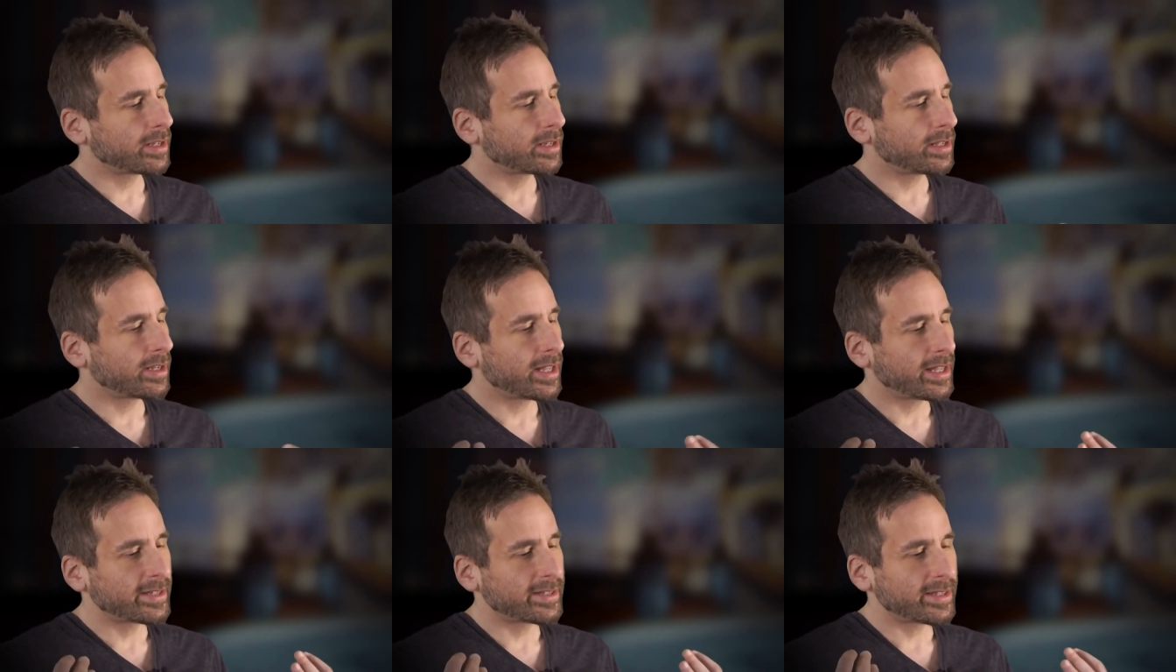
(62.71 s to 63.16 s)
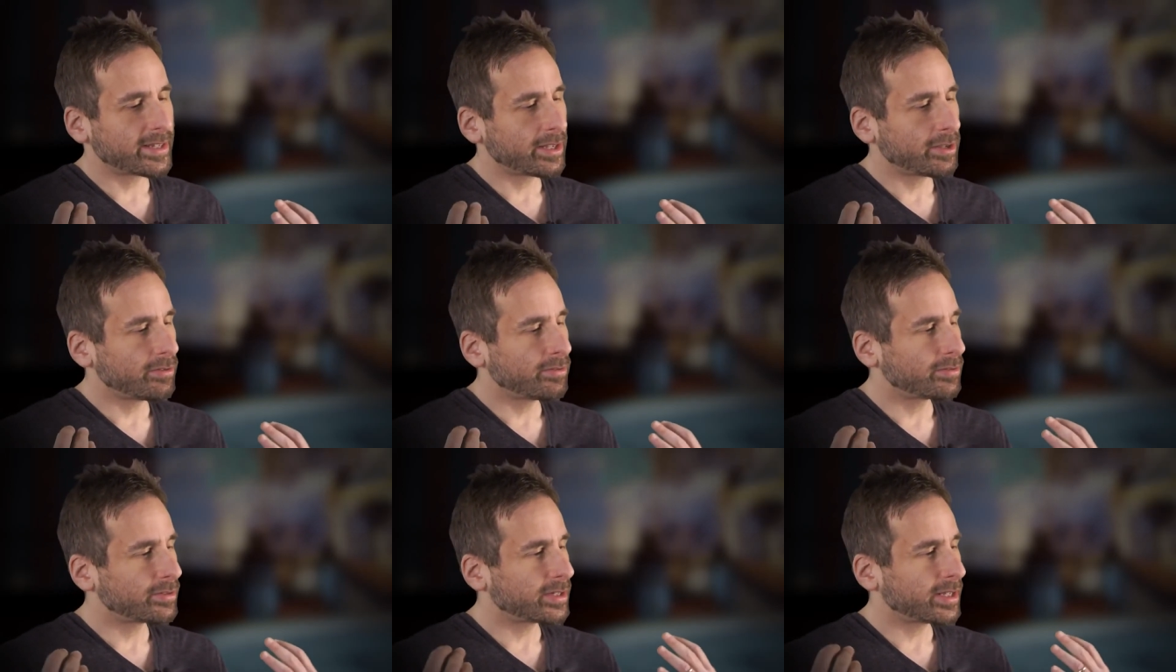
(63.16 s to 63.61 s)
an
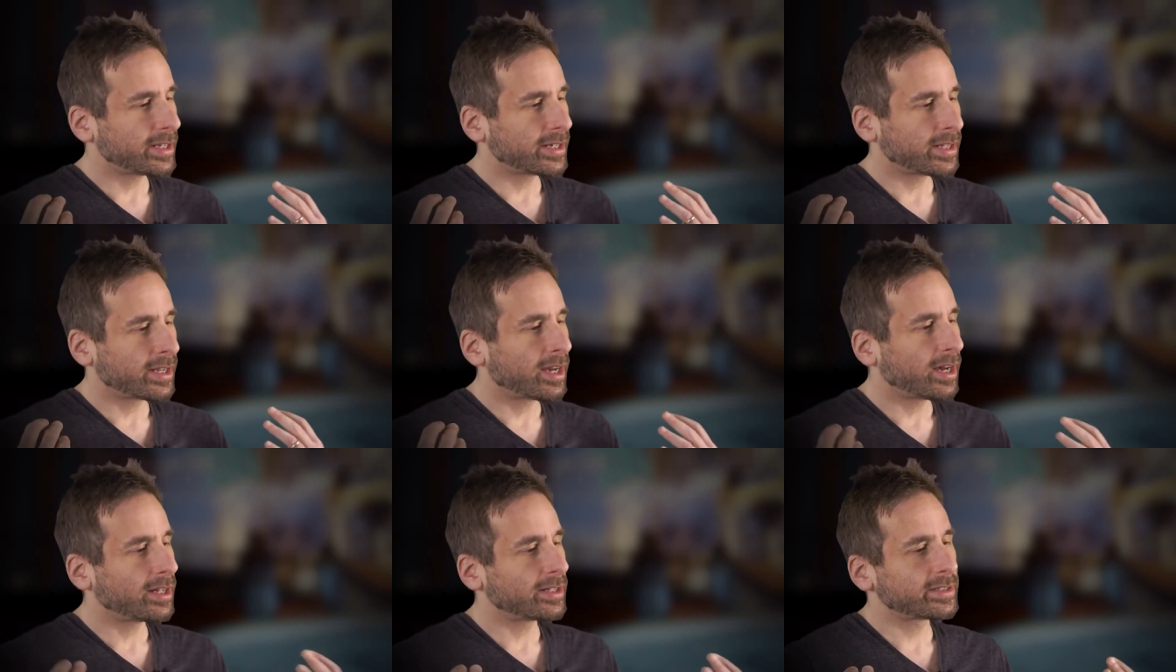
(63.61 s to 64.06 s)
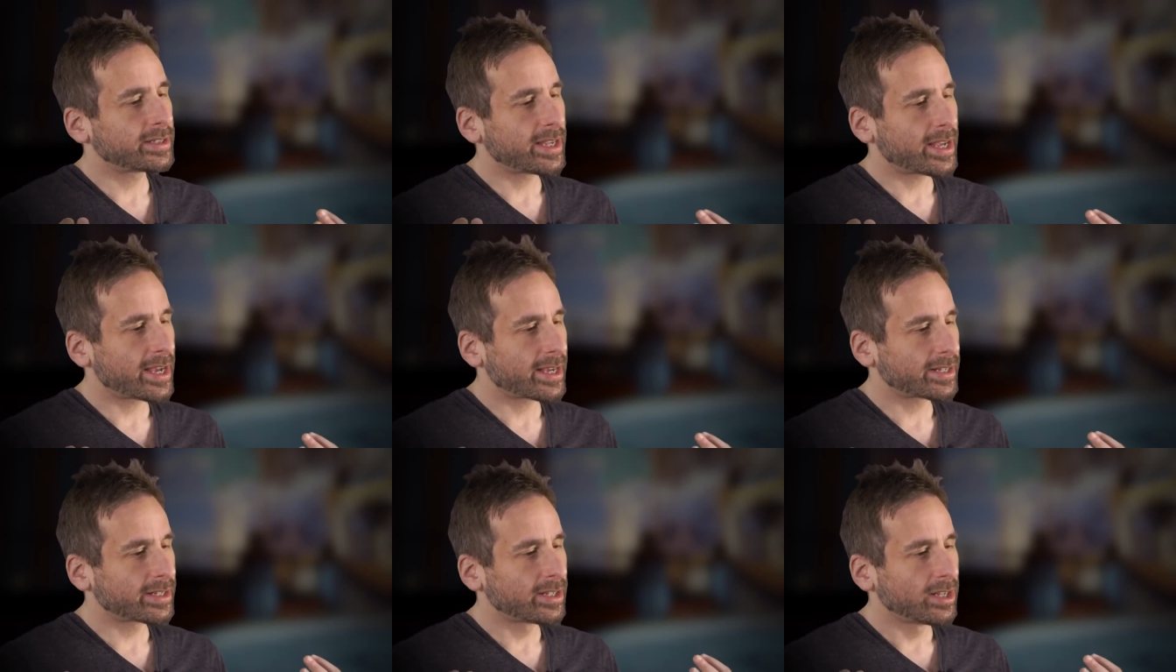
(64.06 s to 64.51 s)
entity who's in
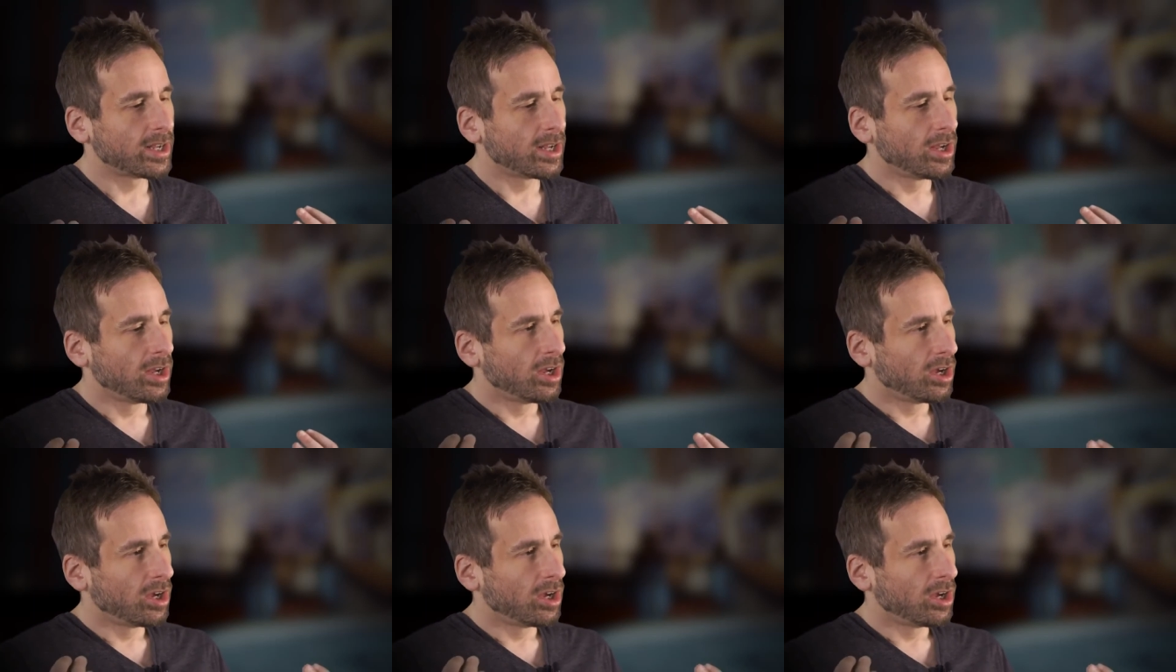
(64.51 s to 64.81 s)
contact